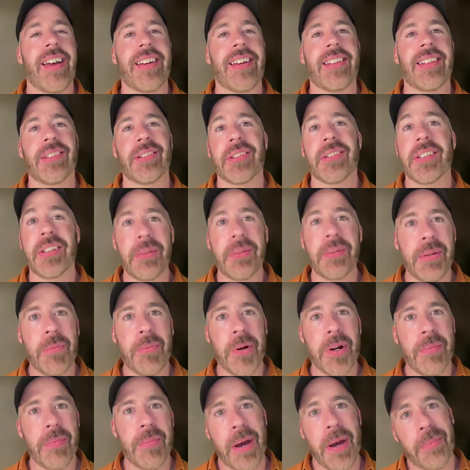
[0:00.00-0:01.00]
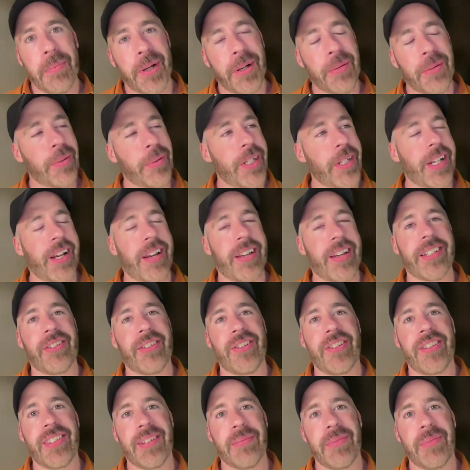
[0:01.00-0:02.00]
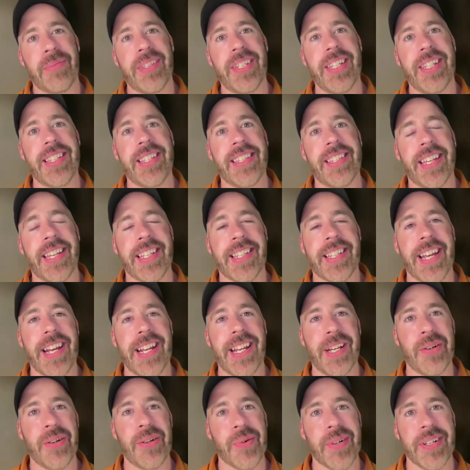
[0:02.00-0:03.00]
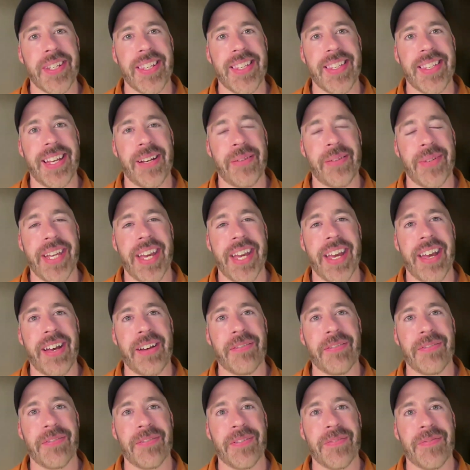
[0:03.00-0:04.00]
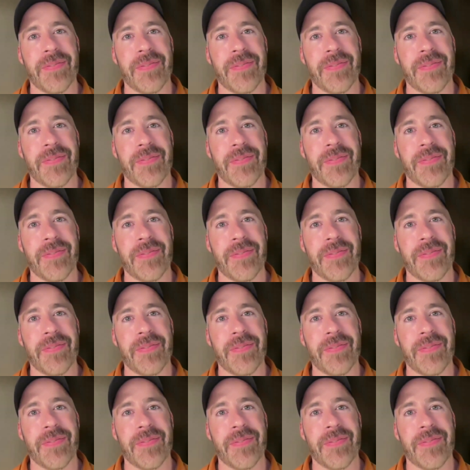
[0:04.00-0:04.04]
learn a little bit more about Brown Pre-College and some of these exciting courses that we have.